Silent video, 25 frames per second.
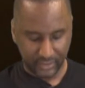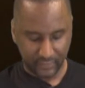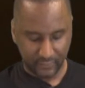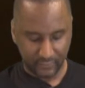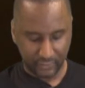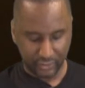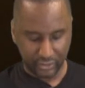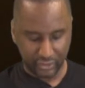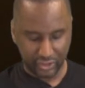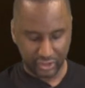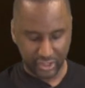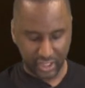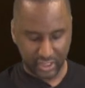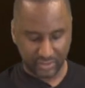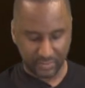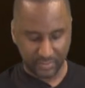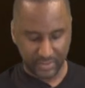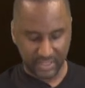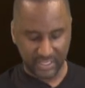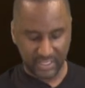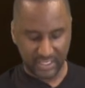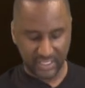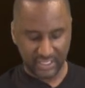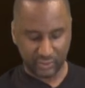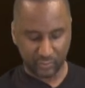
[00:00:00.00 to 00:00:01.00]
For
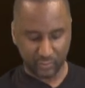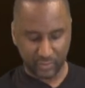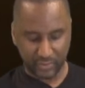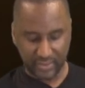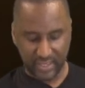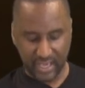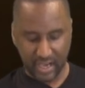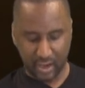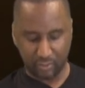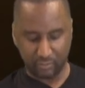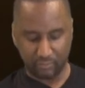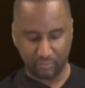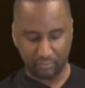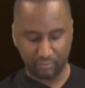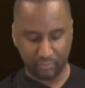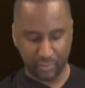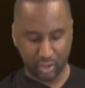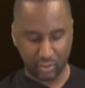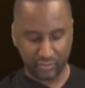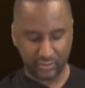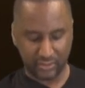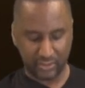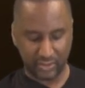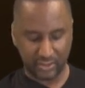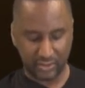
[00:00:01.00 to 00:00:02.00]
judgment is without
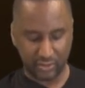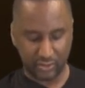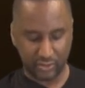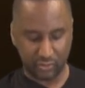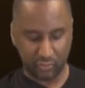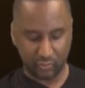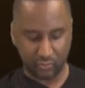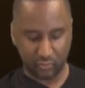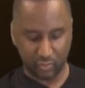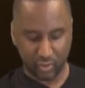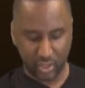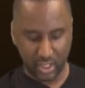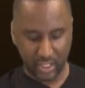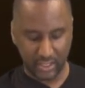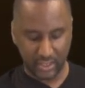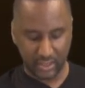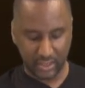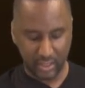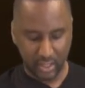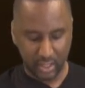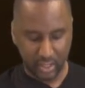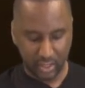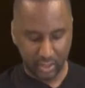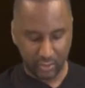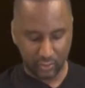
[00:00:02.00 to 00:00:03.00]
mercy to the one
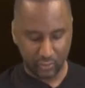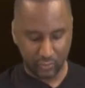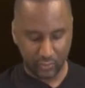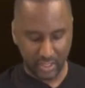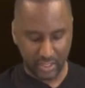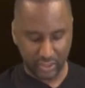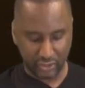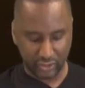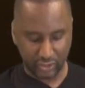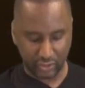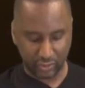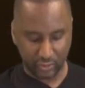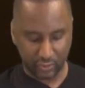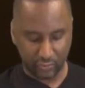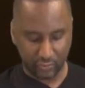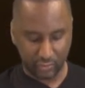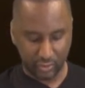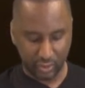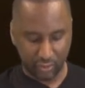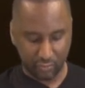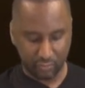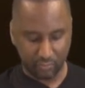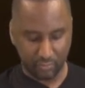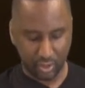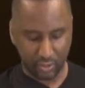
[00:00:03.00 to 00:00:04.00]
who has shown
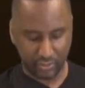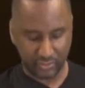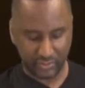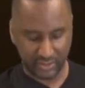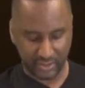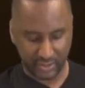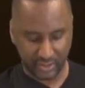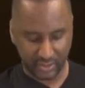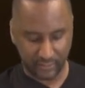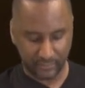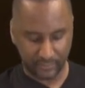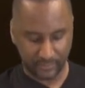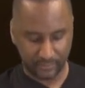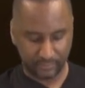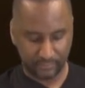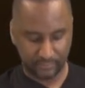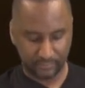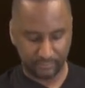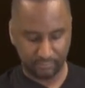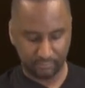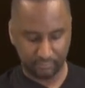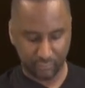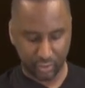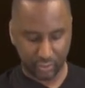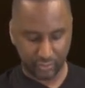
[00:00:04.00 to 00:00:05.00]
no mercy.
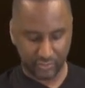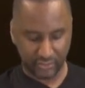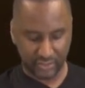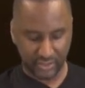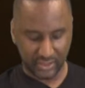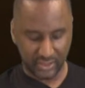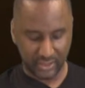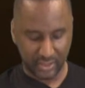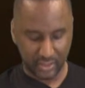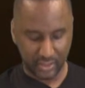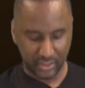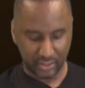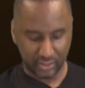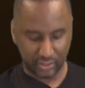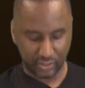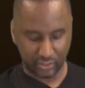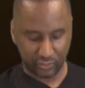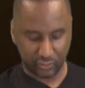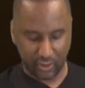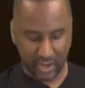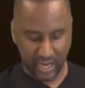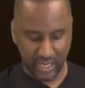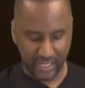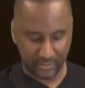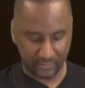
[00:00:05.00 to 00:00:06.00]
Mercy
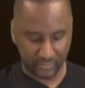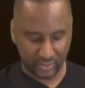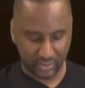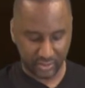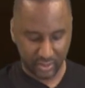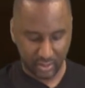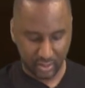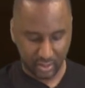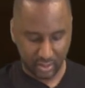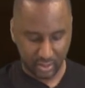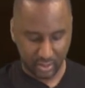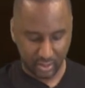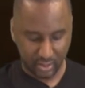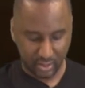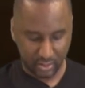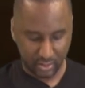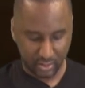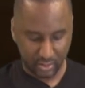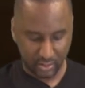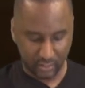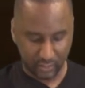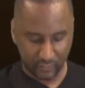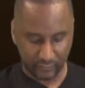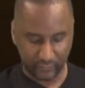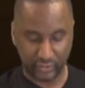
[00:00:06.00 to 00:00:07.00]
triumphs
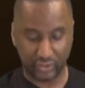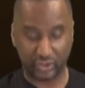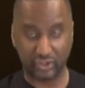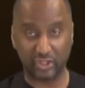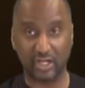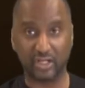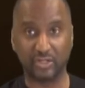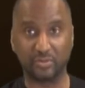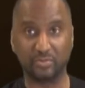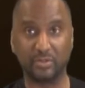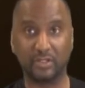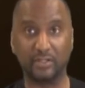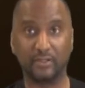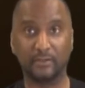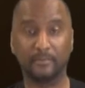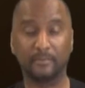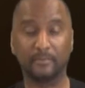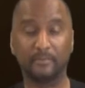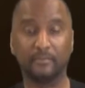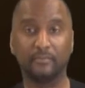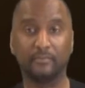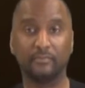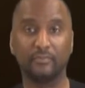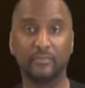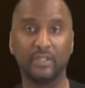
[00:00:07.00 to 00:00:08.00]
over judgment.
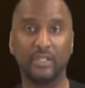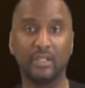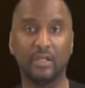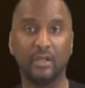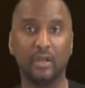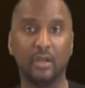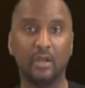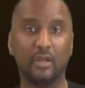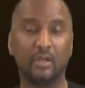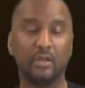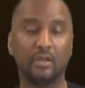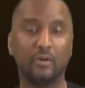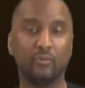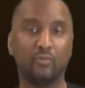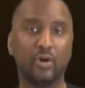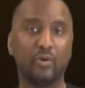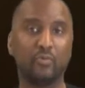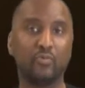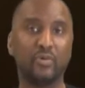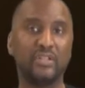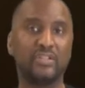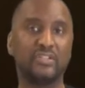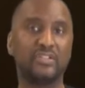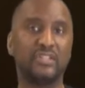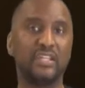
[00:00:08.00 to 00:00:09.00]
Now, what
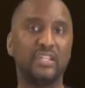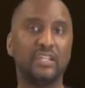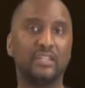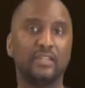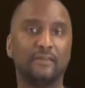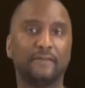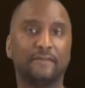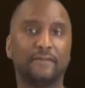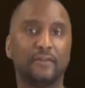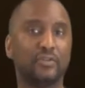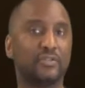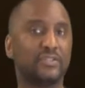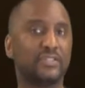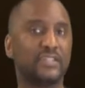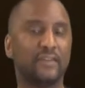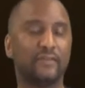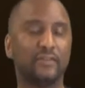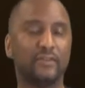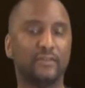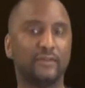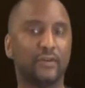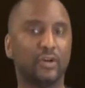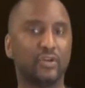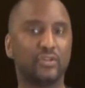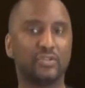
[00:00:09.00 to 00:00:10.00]
we see in the first
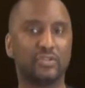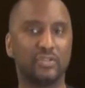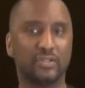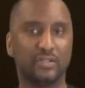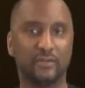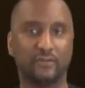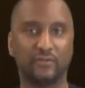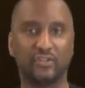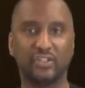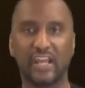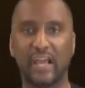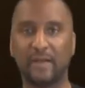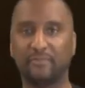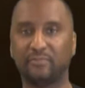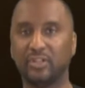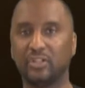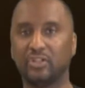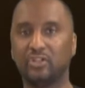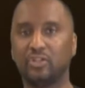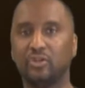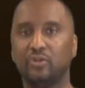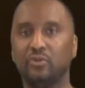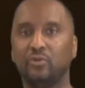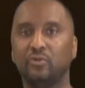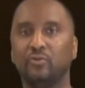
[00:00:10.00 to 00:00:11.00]
seven verses of chapter
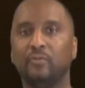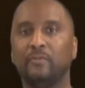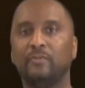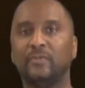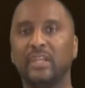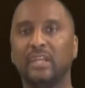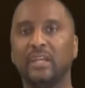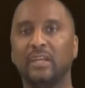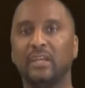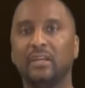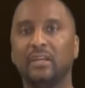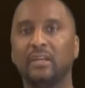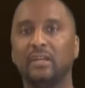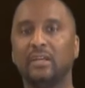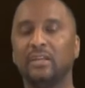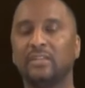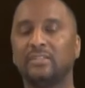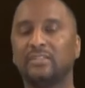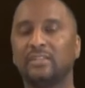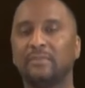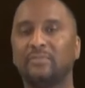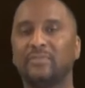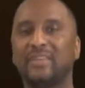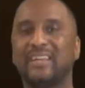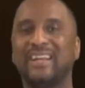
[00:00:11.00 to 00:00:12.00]
2 is
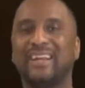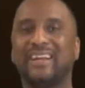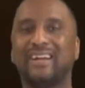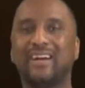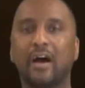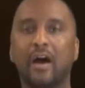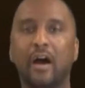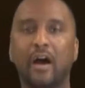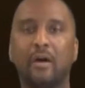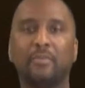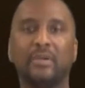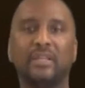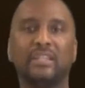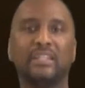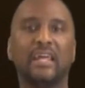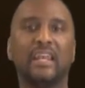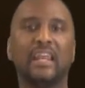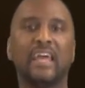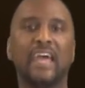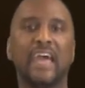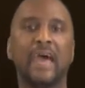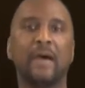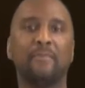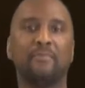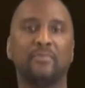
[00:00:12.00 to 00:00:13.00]
something common that
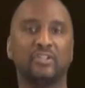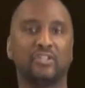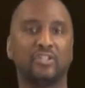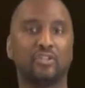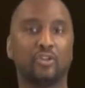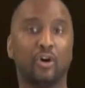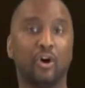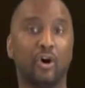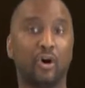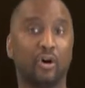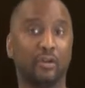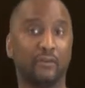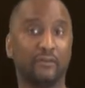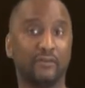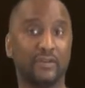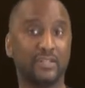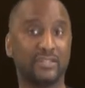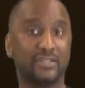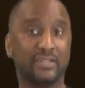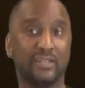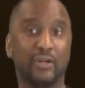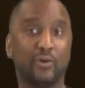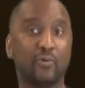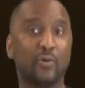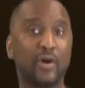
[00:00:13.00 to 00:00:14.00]
happens to all of
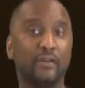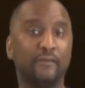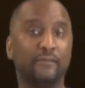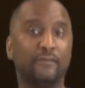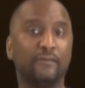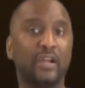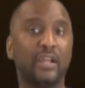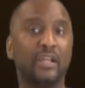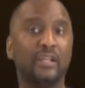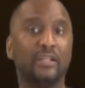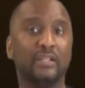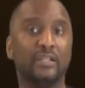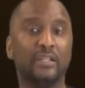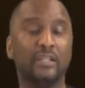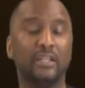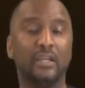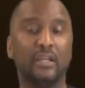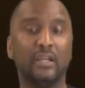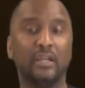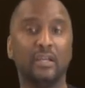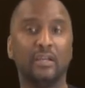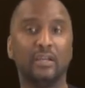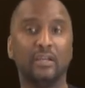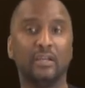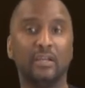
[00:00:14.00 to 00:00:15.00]
us. And quite frankly,
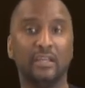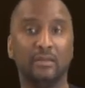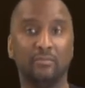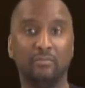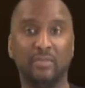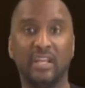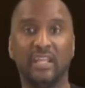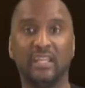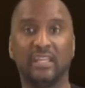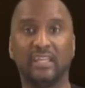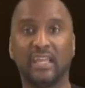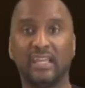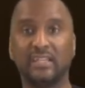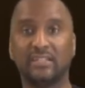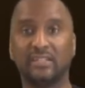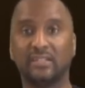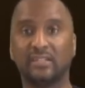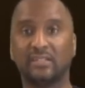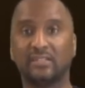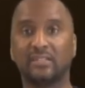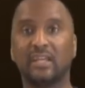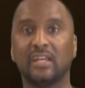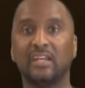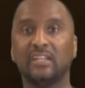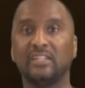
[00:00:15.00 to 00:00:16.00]
in many cases,
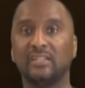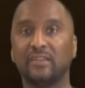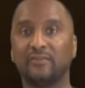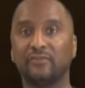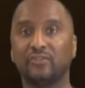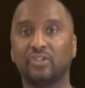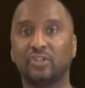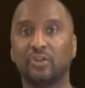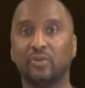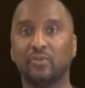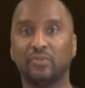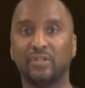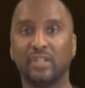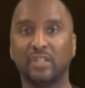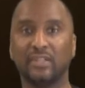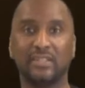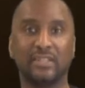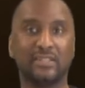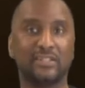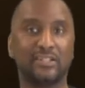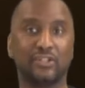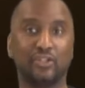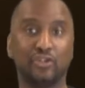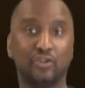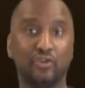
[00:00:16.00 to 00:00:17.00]
studies have shown that
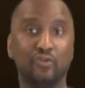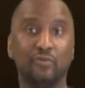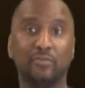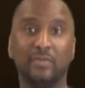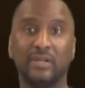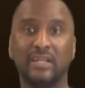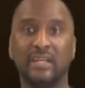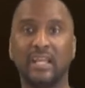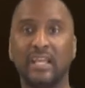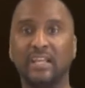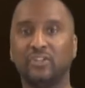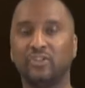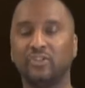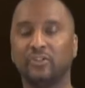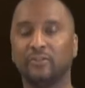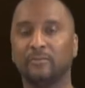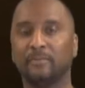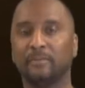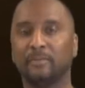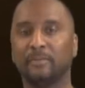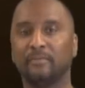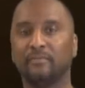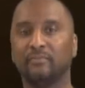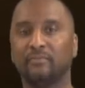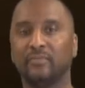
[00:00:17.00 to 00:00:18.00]
this is human nature.
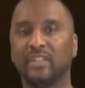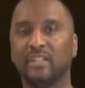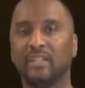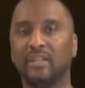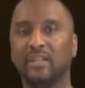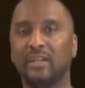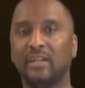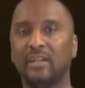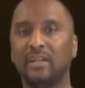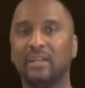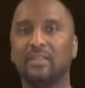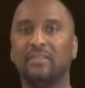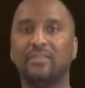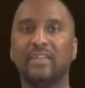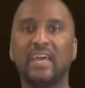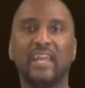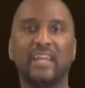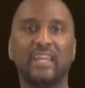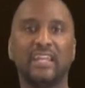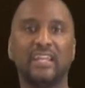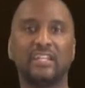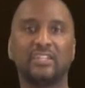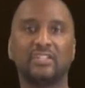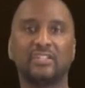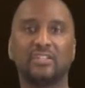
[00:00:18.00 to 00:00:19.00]
And that
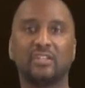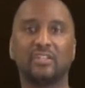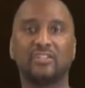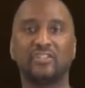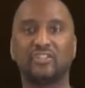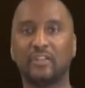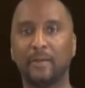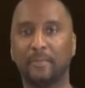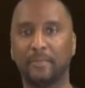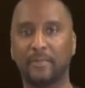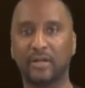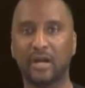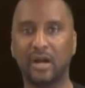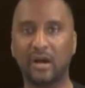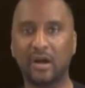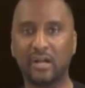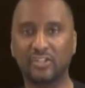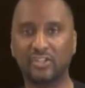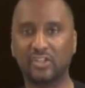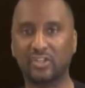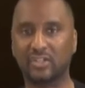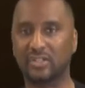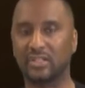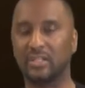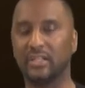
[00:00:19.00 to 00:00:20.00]
is,
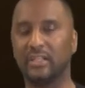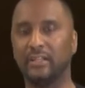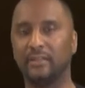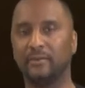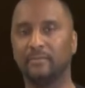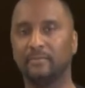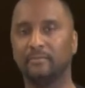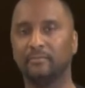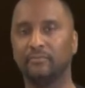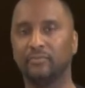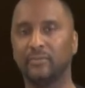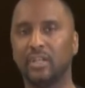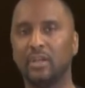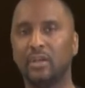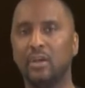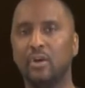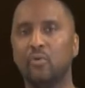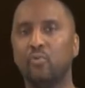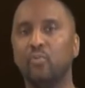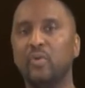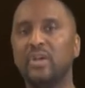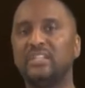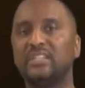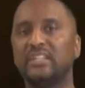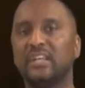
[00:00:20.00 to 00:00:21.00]
subconsciously,
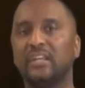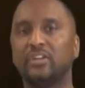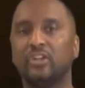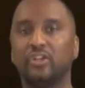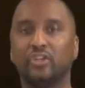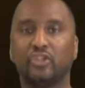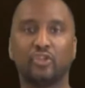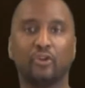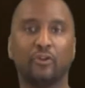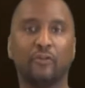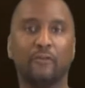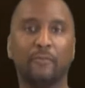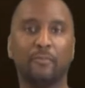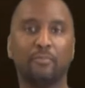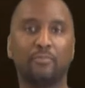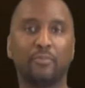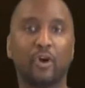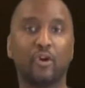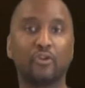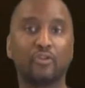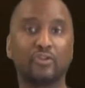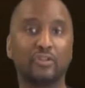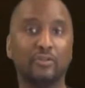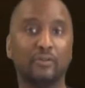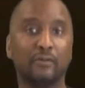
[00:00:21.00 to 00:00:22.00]
we tend to show
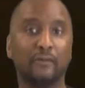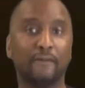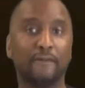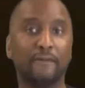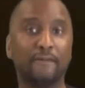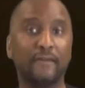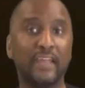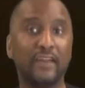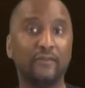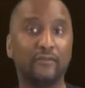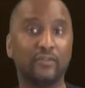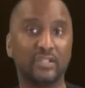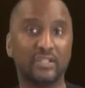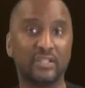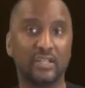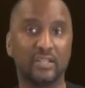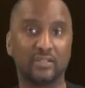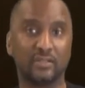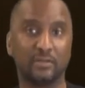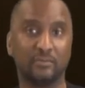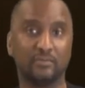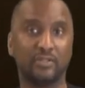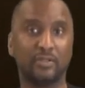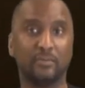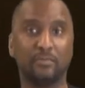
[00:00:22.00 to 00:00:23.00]
personal
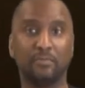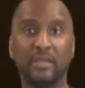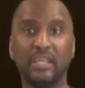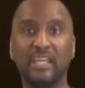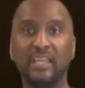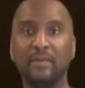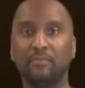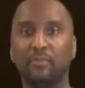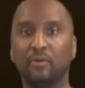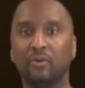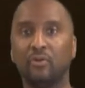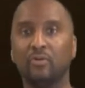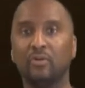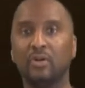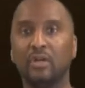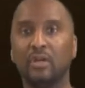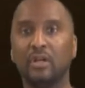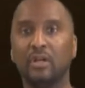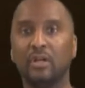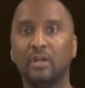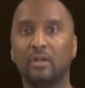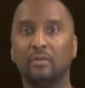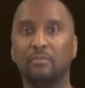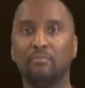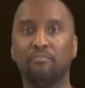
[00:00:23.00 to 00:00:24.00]
favoritism to people
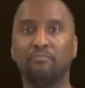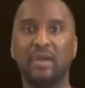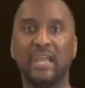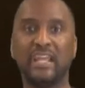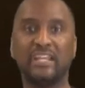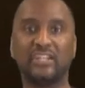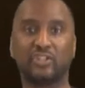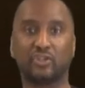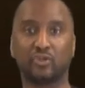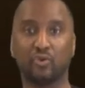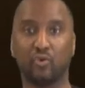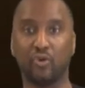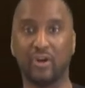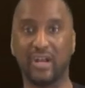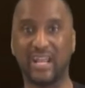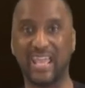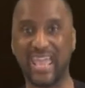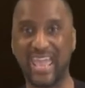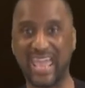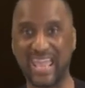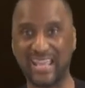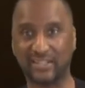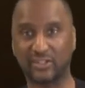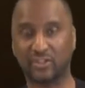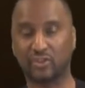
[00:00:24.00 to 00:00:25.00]
based on
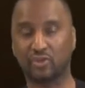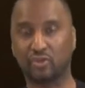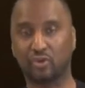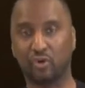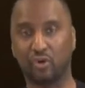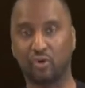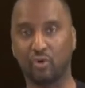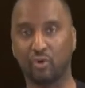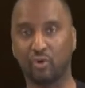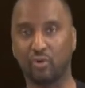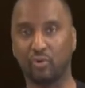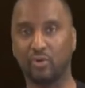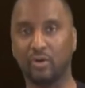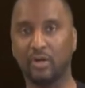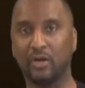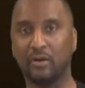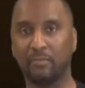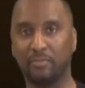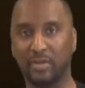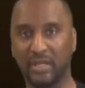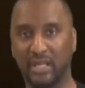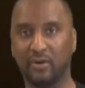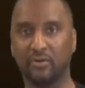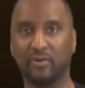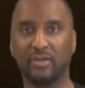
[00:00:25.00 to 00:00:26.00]
external
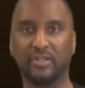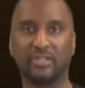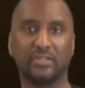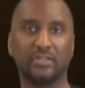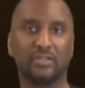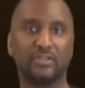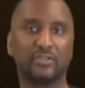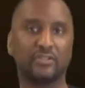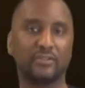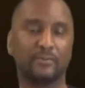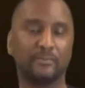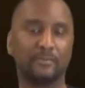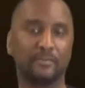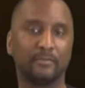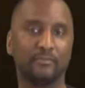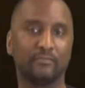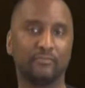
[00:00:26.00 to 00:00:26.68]
appearances.